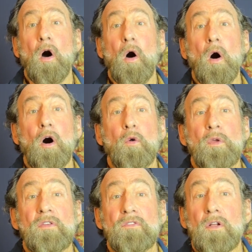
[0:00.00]
all
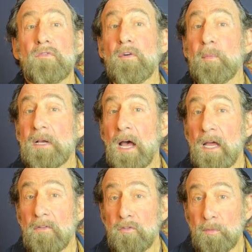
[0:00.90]
result from a
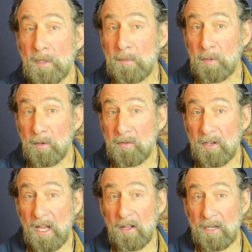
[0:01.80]
kind of split
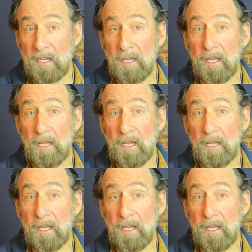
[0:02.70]
personality.